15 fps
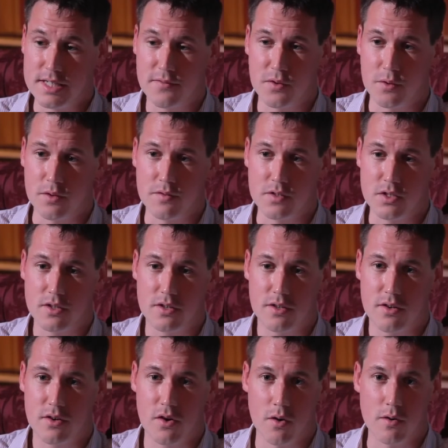difficult you've just
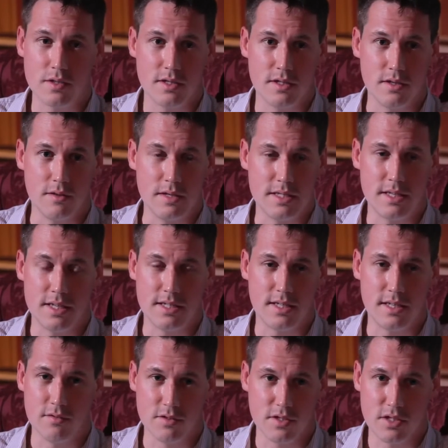got to it's it's
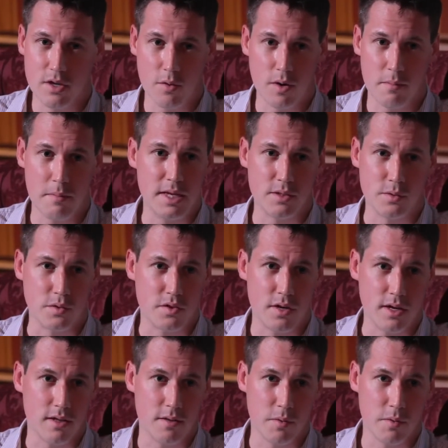solely mental strength.